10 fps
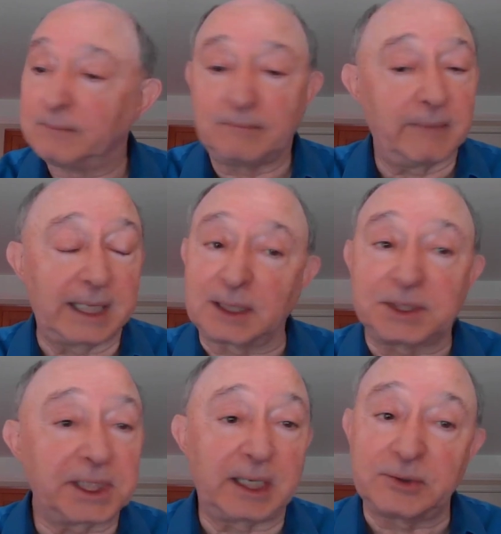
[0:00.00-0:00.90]
make the
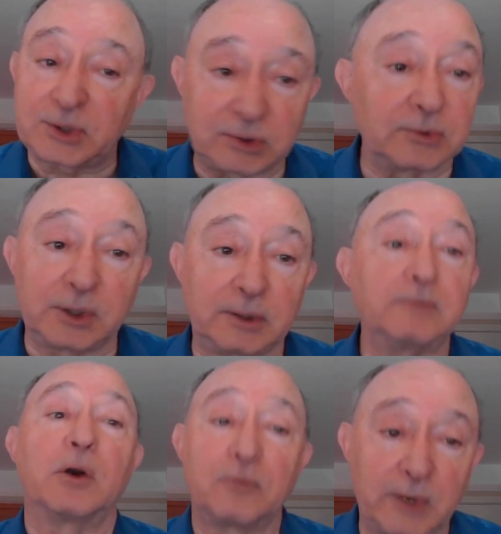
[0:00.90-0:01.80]
change sooner
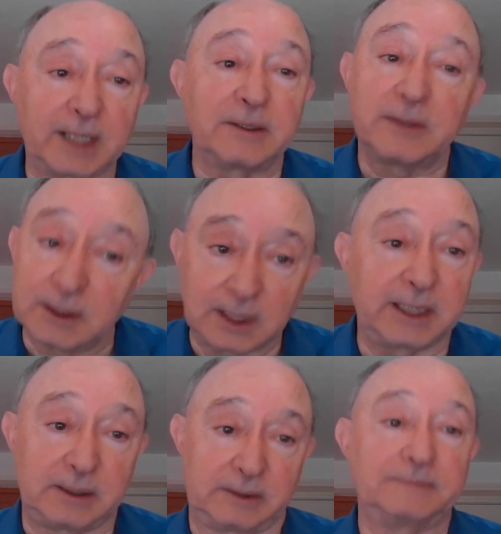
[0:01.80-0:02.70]
rather than
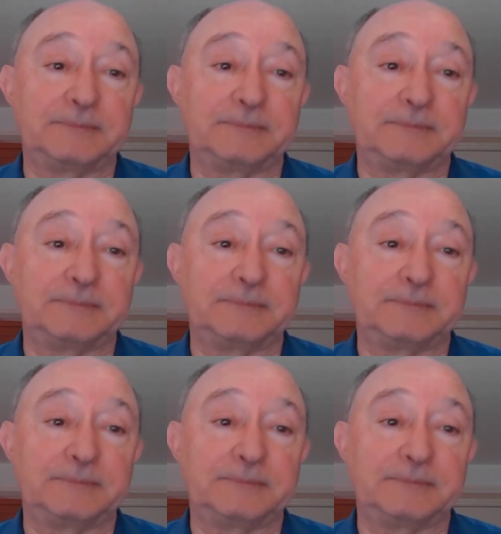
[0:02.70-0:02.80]
later.